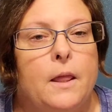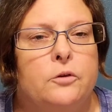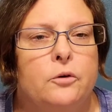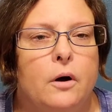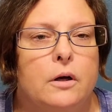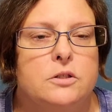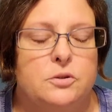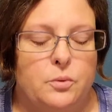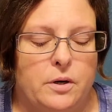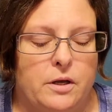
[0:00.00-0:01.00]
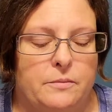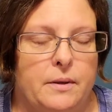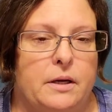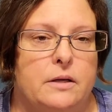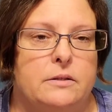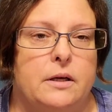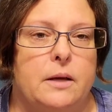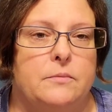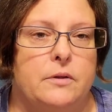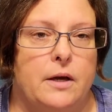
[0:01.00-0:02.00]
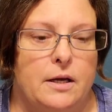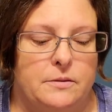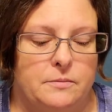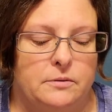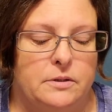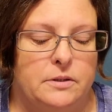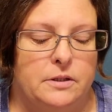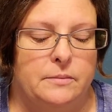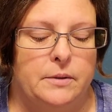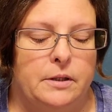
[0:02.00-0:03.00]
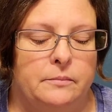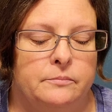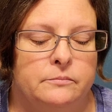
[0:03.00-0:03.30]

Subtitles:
So August 20th, my cousin came to the hospital to see me